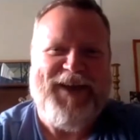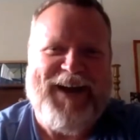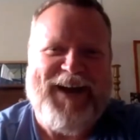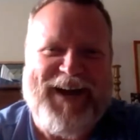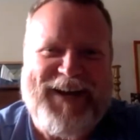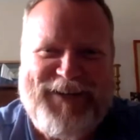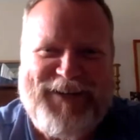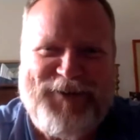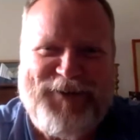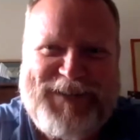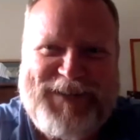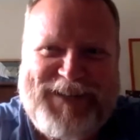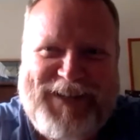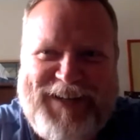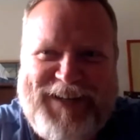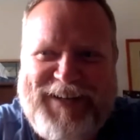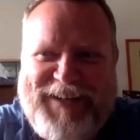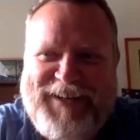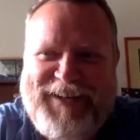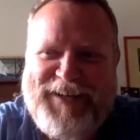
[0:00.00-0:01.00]
I don't
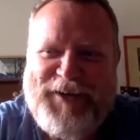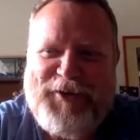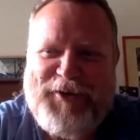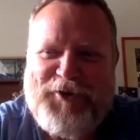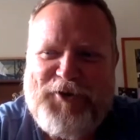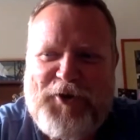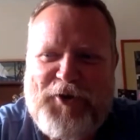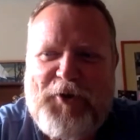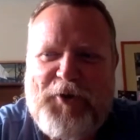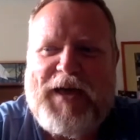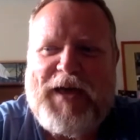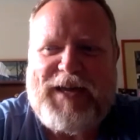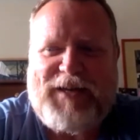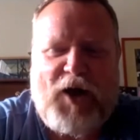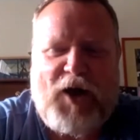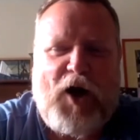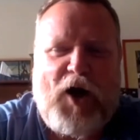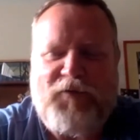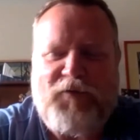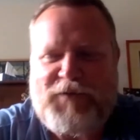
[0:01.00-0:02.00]
show
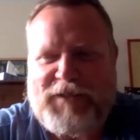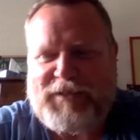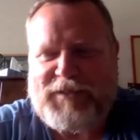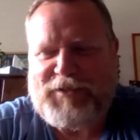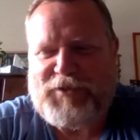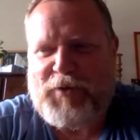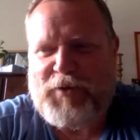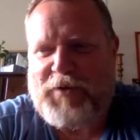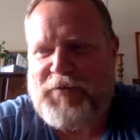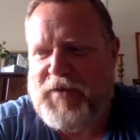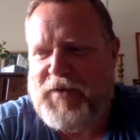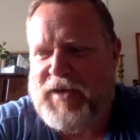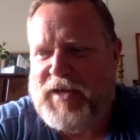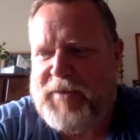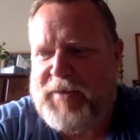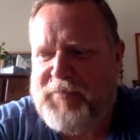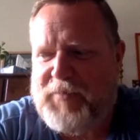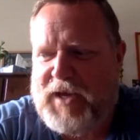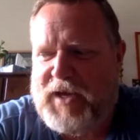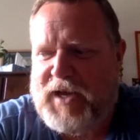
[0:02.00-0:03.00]
that often. So I think
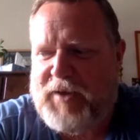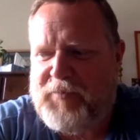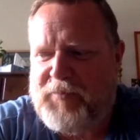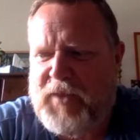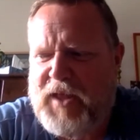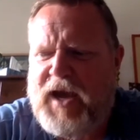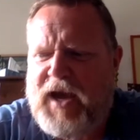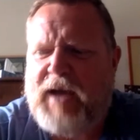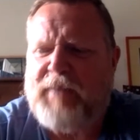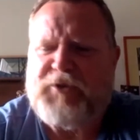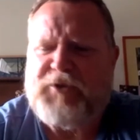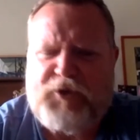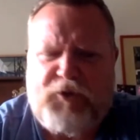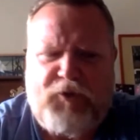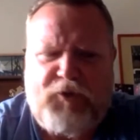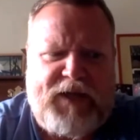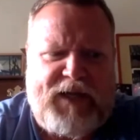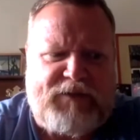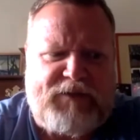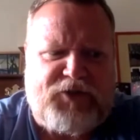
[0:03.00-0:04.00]
I'm
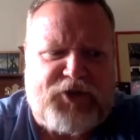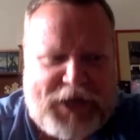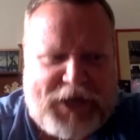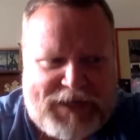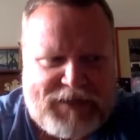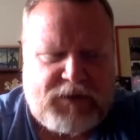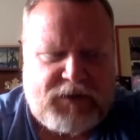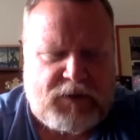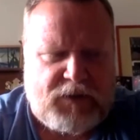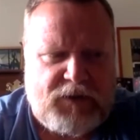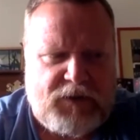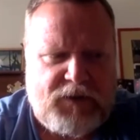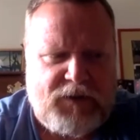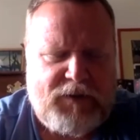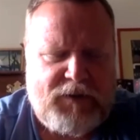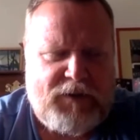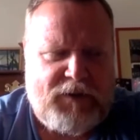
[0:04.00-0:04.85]
certainly a gentle